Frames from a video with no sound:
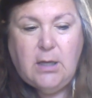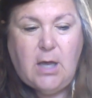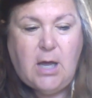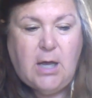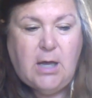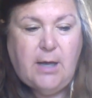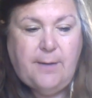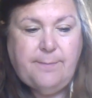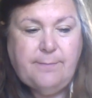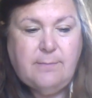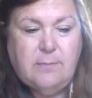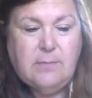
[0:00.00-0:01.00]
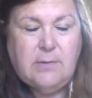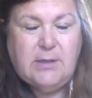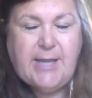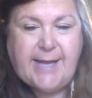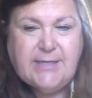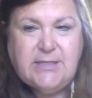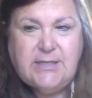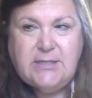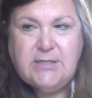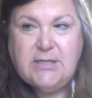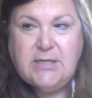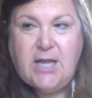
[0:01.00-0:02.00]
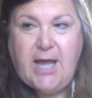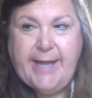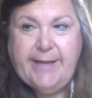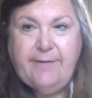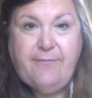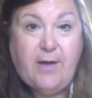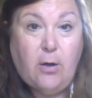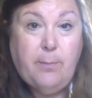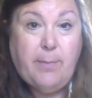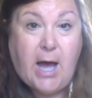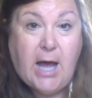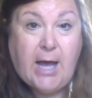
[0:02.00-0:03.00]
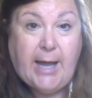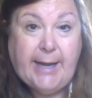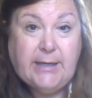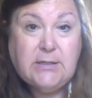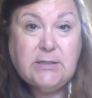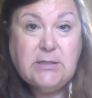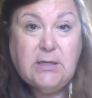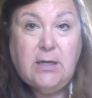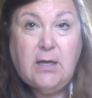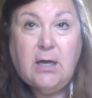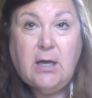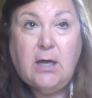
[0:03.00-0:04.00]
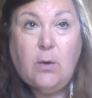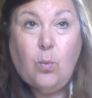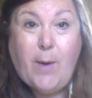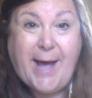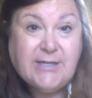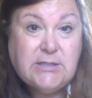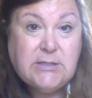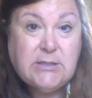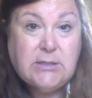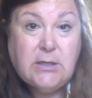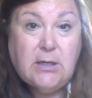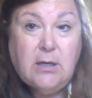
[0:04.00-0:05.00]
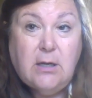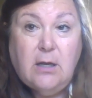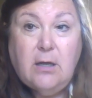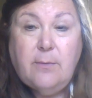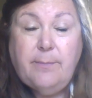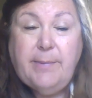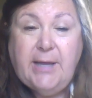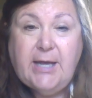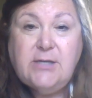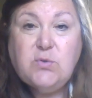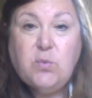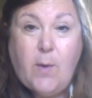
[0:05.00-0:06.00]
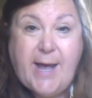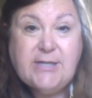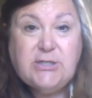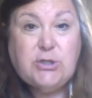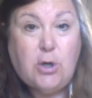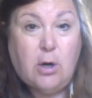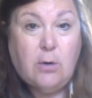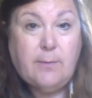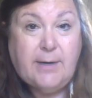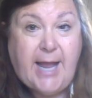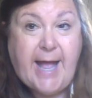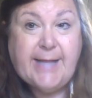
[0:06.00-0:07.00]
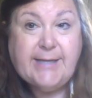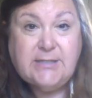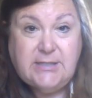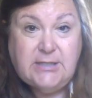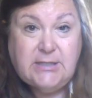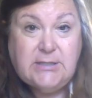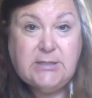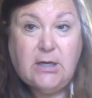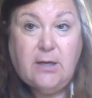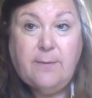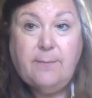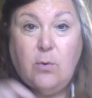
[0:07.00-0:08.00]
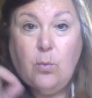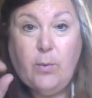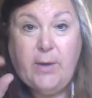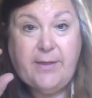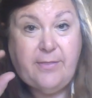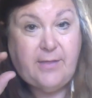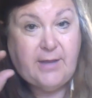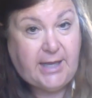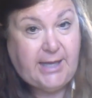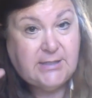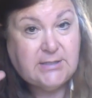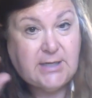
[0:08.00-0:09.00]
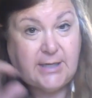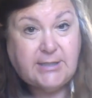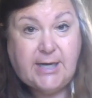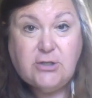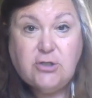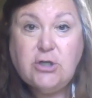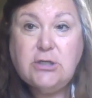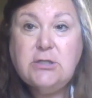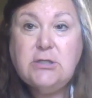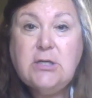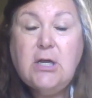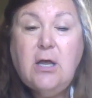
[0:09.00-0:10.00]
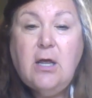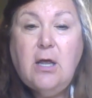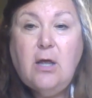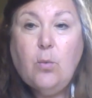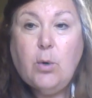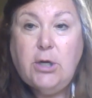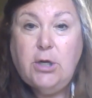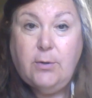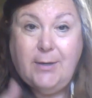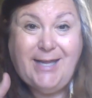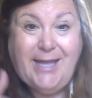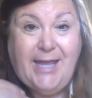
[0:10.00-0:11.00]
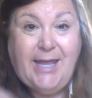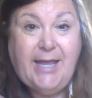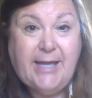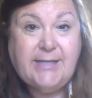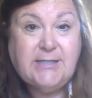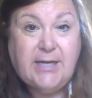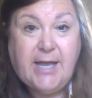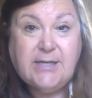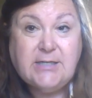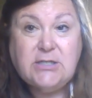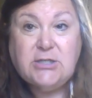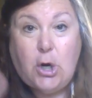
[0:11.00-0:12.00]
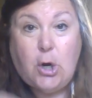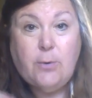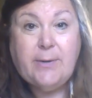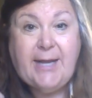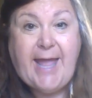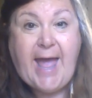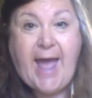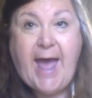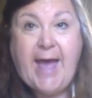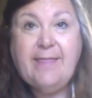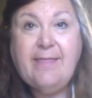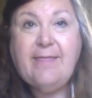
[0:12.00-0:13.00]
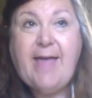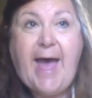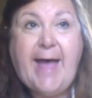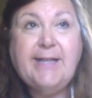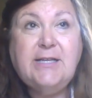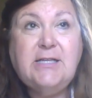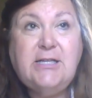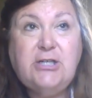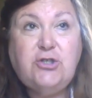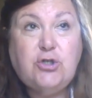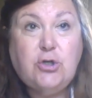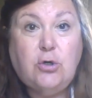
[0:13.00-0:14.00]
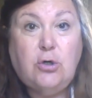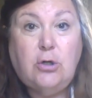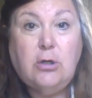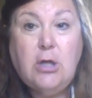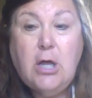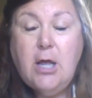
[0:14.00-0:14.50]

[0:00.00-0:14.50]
Lexis kind of fell behind West because West already had a system with the key citations where you could key into cases, already had that digital